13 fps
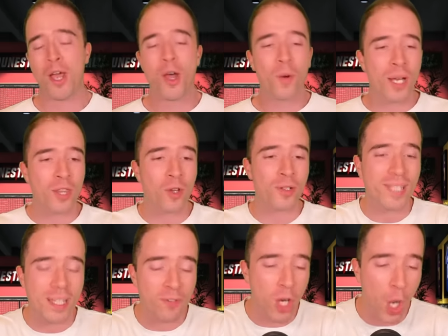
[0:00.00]
We're not
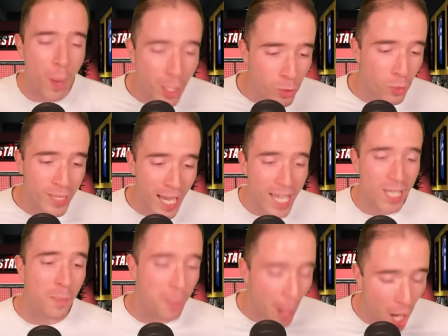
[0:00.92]
even going to
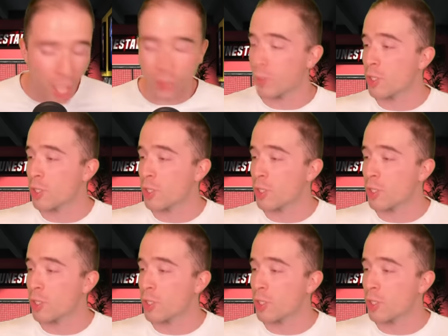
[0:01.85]
take part.